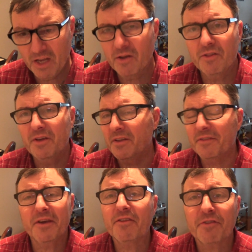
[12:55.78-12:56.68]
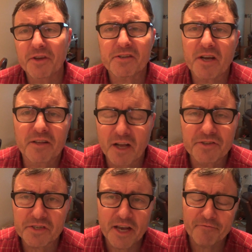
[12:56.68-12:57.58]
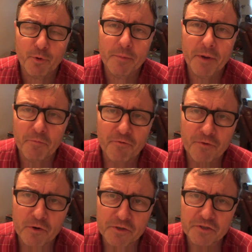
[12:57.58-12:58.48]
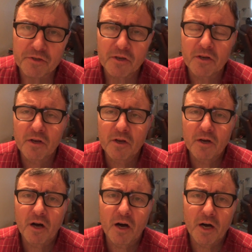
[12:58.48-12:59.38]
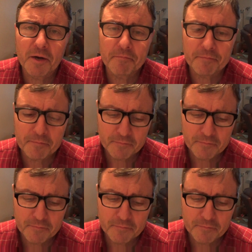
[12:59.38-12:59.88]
know, the other things I'll just have to remember first. I